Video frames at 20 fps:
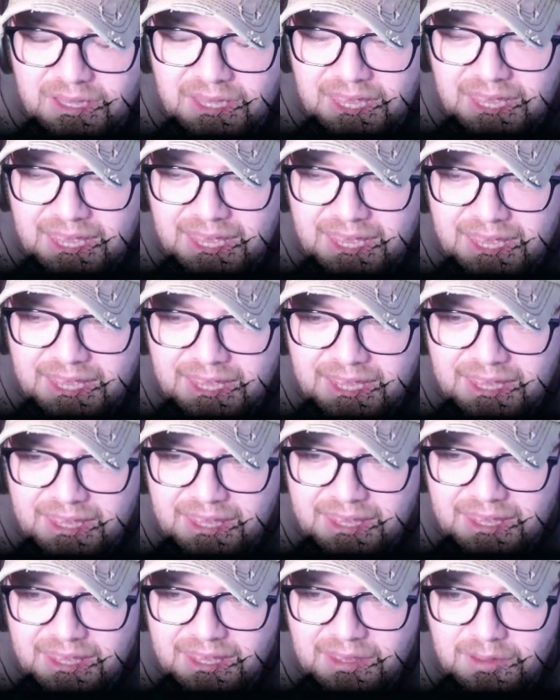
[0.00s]

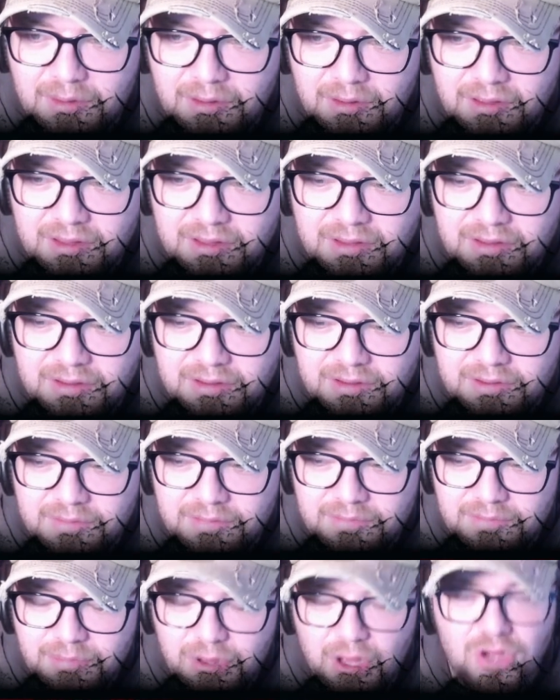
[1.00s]
a
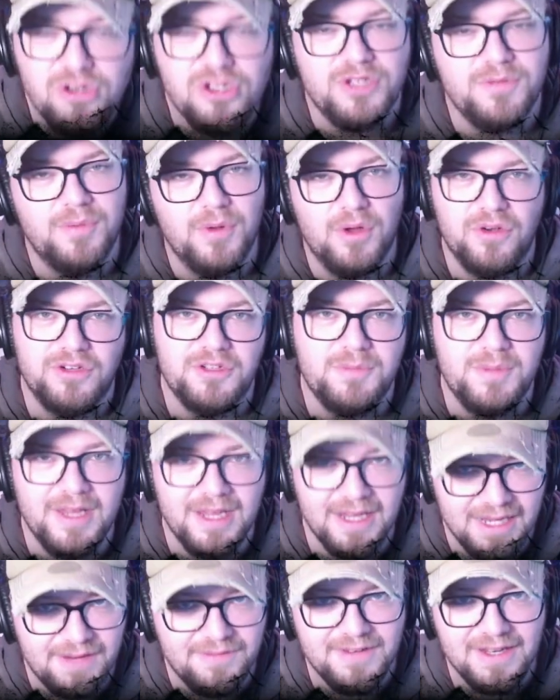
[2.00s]
post box
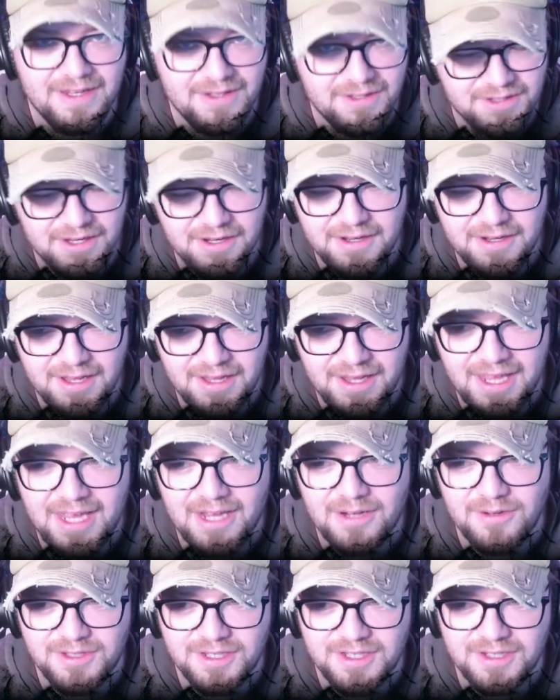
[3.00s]
being left outside her
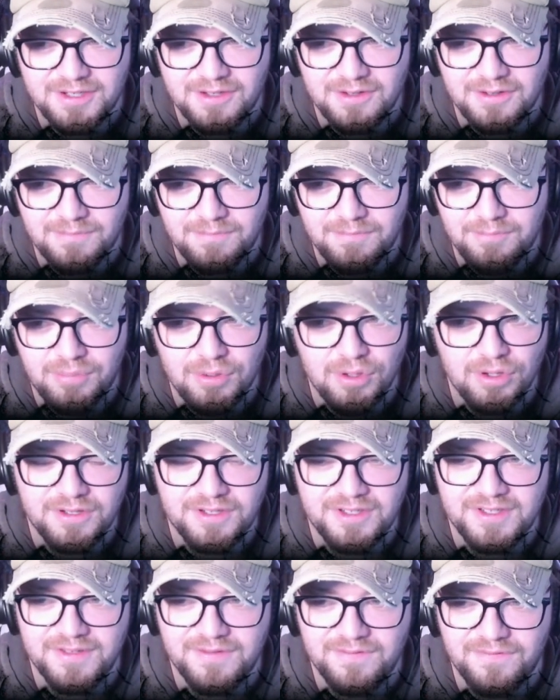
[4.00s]
house that's got
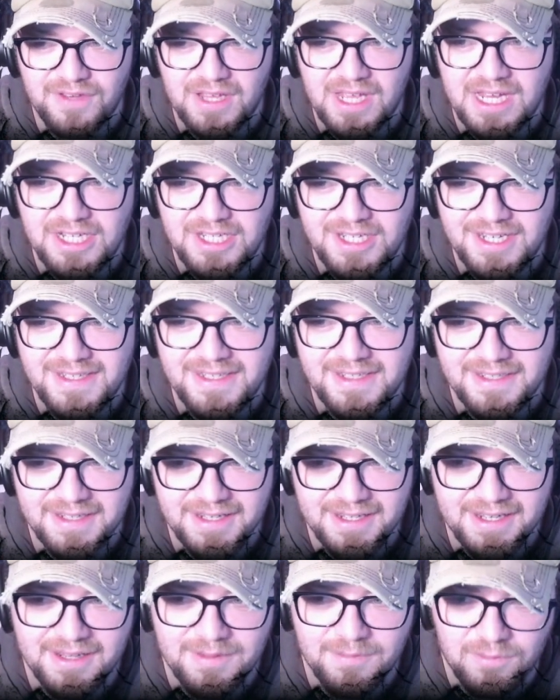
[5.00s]
books and VHSs
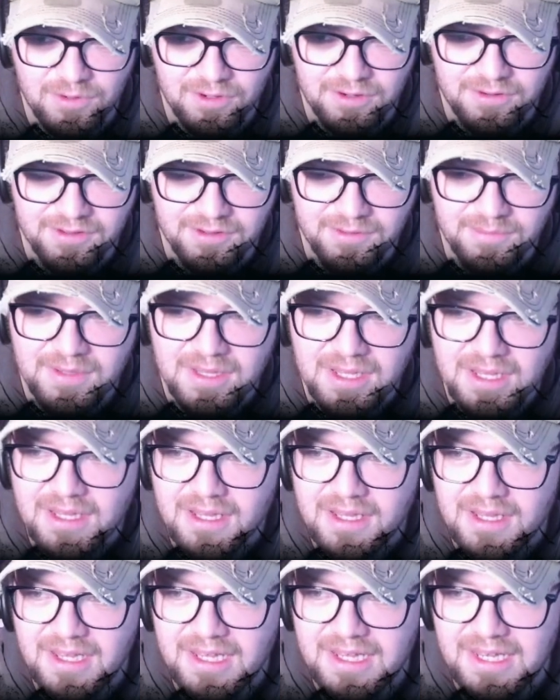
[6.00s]
in it, and one of them
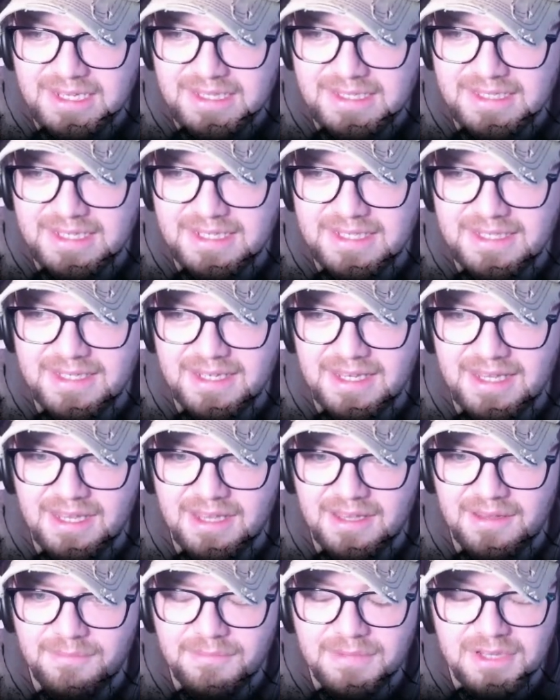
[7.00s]
is this
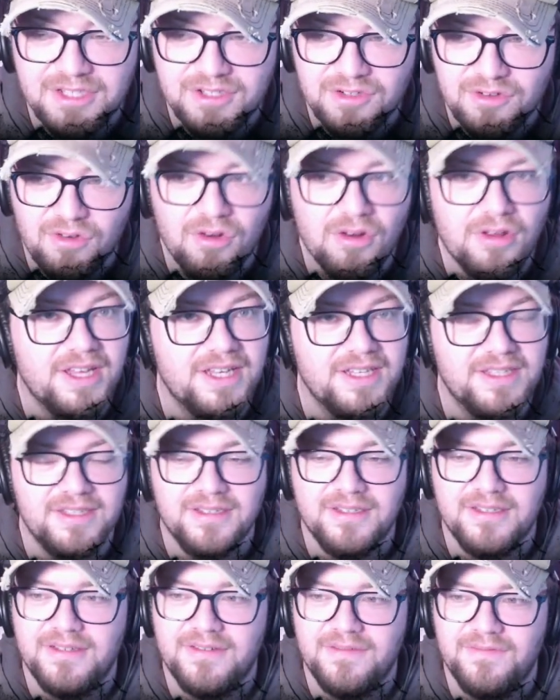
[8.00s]
Mr. Crockett
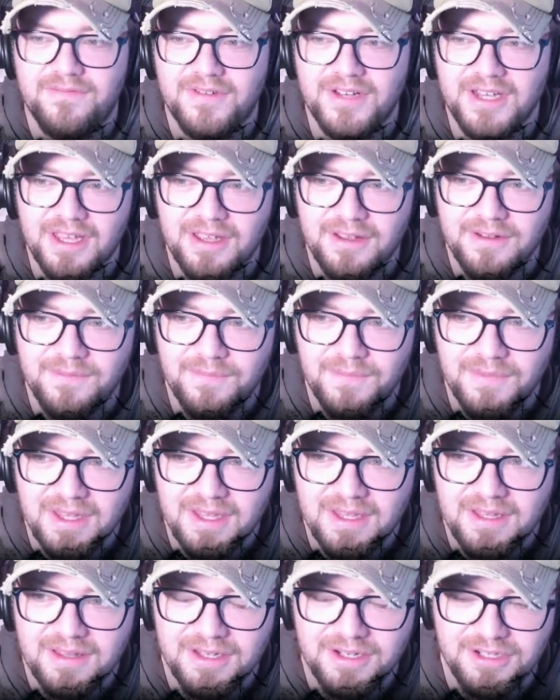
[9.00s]
video
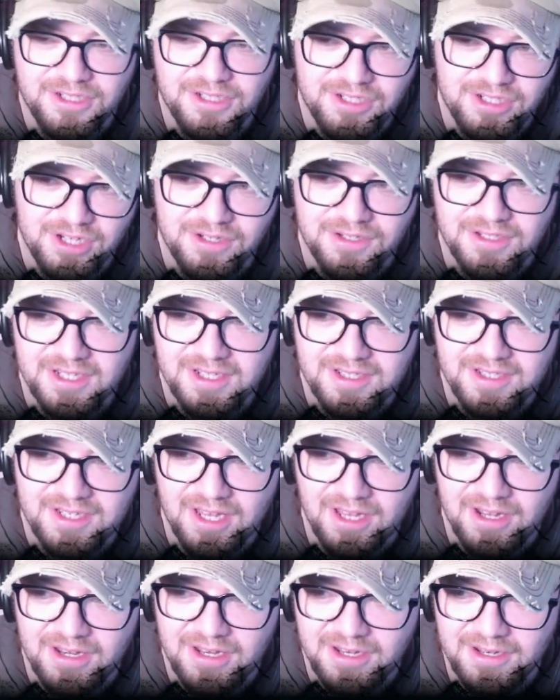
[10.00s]
that she shows her
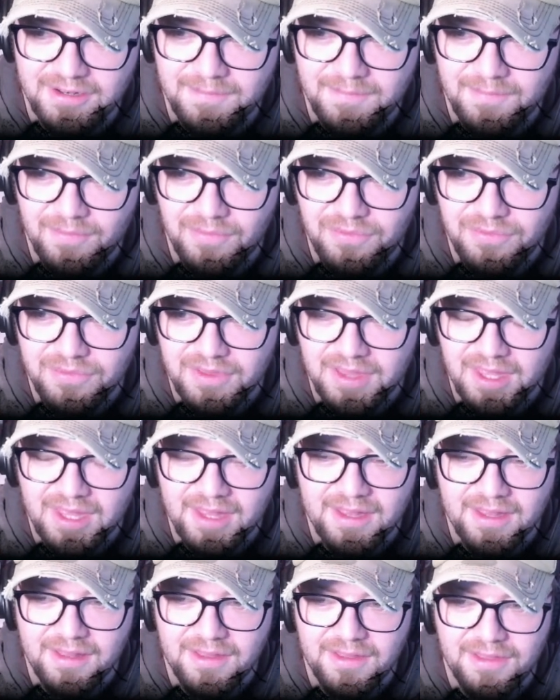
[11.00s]
son, and
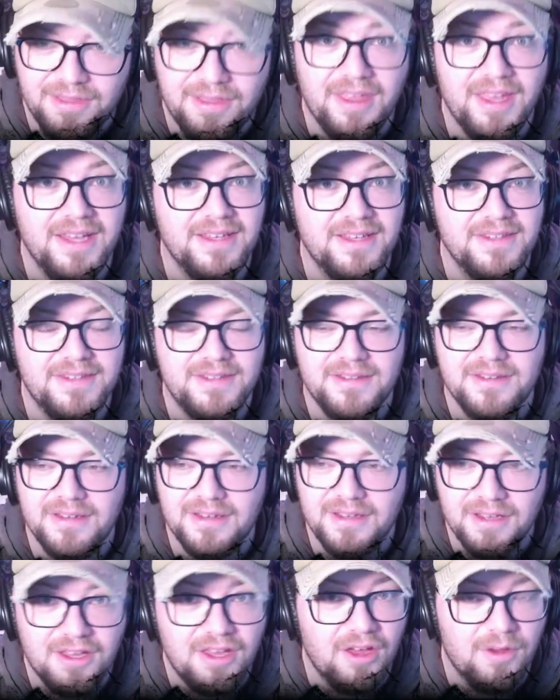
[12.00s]
things
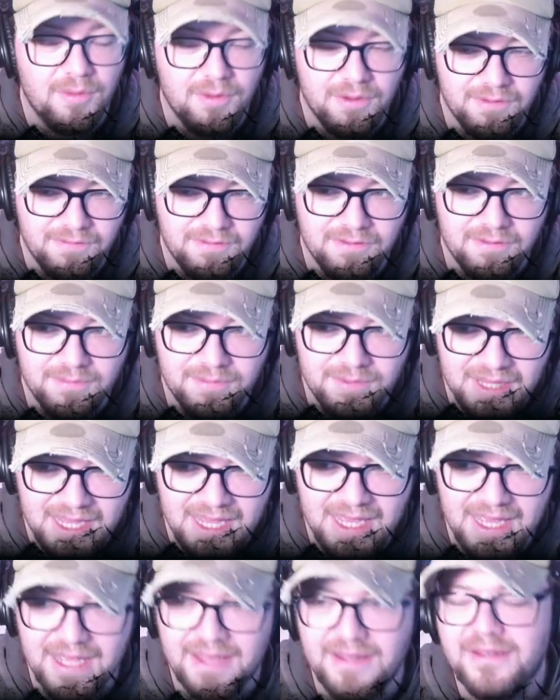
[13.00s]
go on from
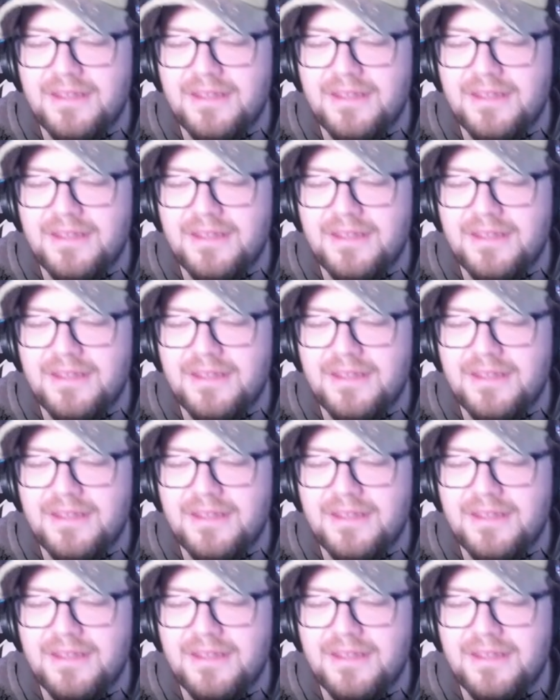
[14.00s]
there.